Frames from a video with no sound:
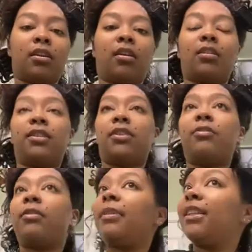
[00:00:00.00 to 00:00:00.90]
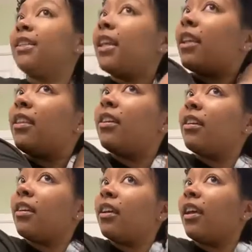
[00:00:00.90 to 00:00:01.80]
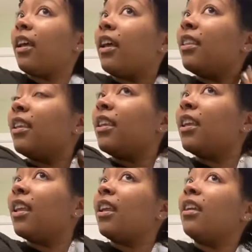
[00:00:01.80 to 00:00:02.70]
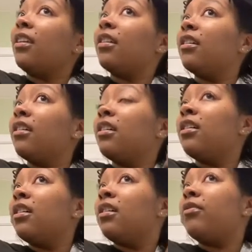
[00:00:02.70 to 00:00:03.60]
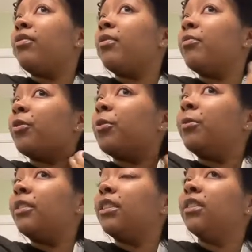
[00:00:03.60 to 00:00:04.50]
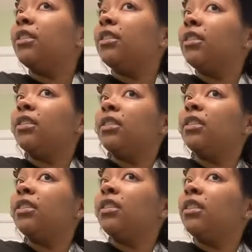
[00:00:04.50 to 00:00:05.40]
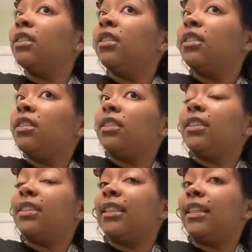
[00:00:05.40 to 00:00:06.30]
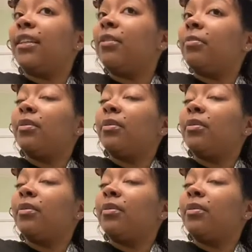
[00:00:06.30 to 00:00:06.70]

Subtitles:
also rub that together. And then again, from root to tip.